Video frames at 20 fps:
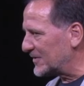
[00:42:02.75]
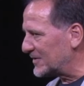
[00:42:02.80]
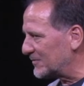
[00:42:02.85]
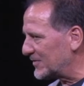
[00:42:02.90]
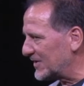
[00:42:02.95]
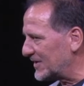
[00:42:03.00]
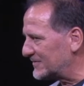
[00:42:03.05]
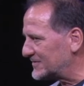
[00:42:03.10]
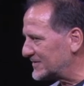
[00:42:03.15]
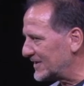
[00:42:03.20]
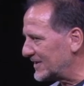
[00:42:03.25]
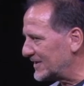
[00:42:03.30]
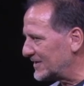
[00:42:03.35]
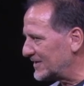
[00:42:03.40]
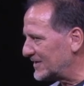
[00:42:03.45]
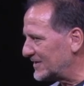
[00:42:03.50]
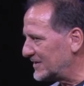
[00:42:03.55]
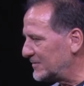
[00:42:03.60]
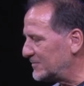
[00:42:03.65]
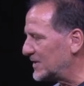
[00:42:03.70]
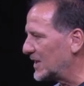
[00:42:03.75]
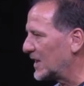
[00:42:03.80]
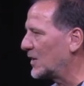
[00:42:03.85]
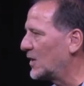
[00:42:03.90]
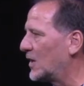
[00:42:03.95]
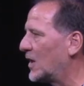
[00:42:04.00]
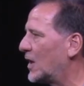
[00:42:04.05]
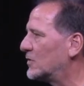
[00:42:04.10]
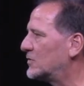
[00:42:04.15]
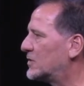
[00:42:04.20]
here and prophesy? You'd be like,
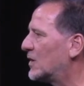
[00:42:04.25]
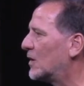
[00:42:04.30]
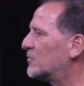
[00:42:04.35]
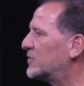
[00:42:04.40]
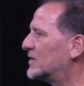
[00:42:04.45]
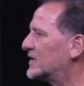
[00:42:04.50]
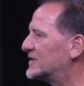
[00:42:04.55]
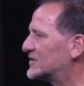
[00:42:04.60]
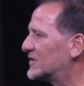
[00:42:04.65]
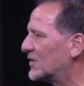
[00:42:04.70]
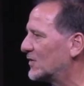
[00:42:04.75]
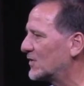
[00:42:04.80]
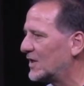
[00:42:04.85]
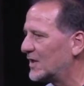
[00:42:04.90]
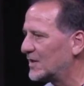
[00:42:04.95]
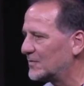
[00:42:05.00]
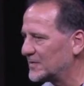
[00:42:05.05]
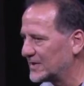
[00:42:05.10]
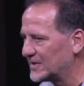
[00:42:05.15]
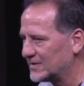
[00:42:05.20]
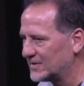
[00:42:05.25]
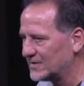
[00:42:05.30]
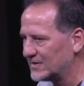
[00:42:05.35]
oh, no, please don't call me.